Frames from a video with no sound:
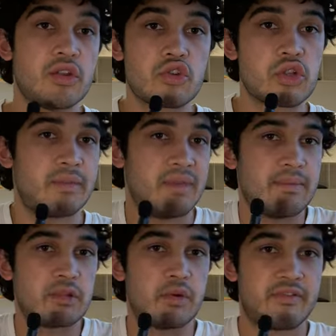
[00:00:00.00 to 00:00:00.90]
Usually
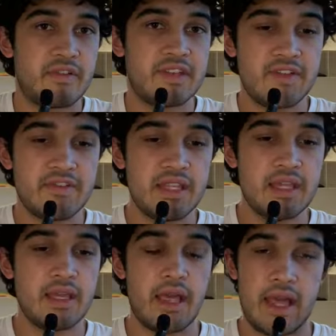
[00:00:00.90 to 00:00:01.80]
people do it
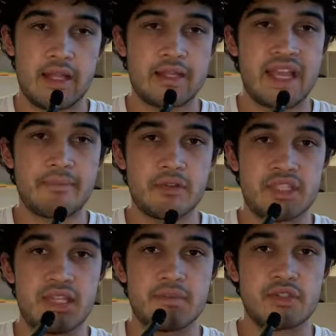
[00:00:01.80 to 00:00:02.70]
50-50, and Camplus
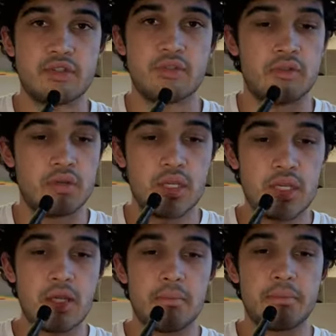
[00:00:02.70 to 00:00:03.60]
seems to
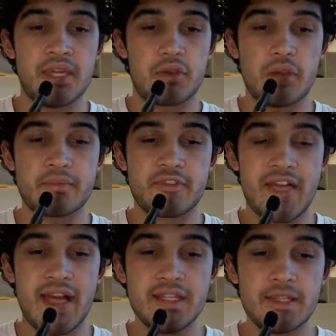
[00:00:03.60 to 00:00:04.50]
be equipped for
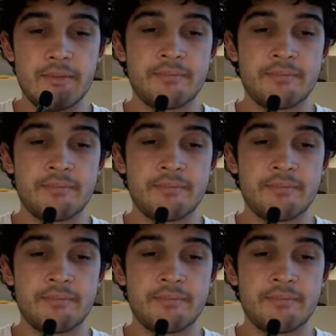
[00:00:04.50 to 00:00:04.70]
that